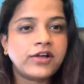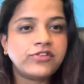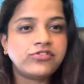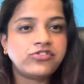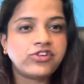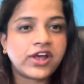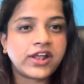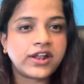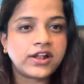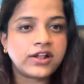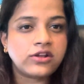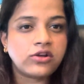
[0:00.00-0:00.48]
a
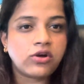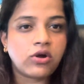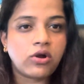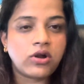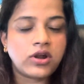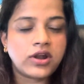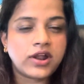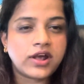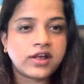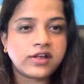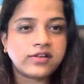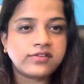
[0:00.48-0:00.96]
channel
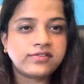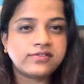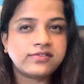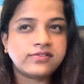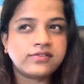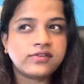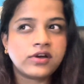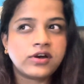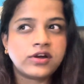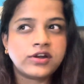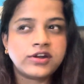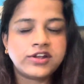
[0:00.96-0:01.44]
called
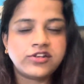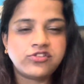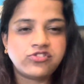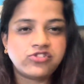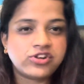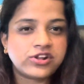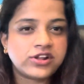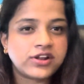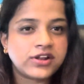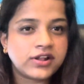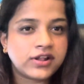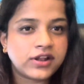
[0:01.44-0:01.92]
as uh,
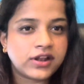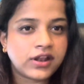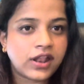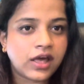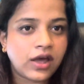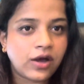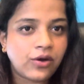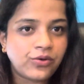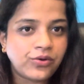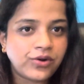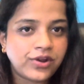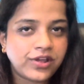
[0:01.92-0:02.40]
digital
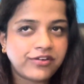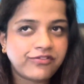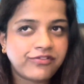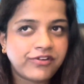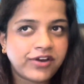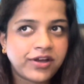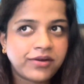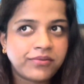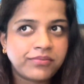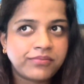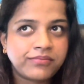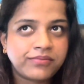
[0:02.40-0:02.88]
cloud if
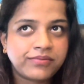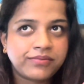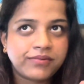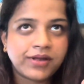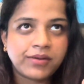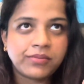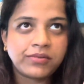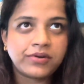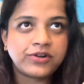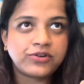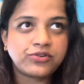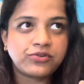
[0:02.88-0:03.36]
i am
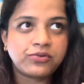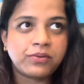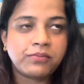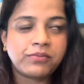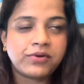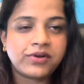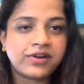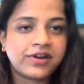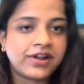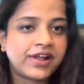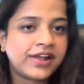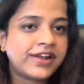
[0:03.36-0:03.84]
able to
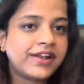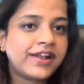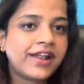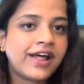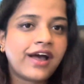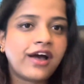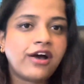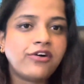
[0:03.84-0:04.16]
remember right